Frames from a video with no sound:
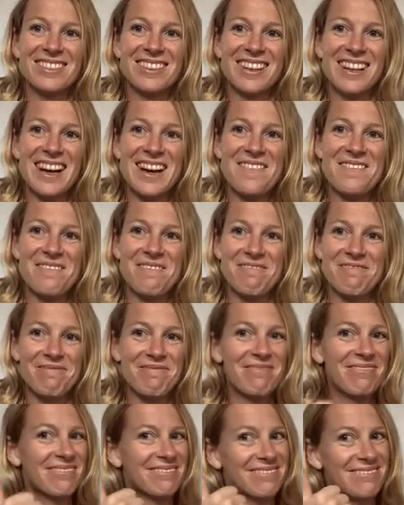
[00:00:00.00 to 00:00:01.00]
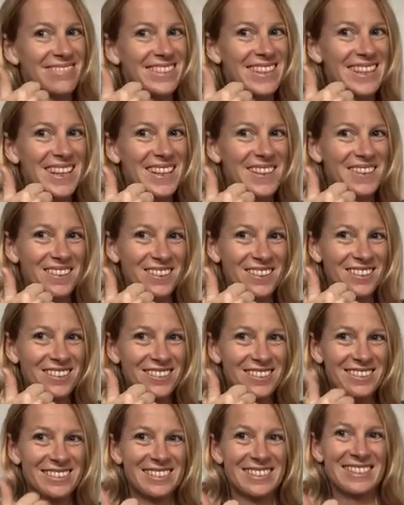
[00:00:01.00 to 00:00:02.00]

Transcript: All right. Stay cool.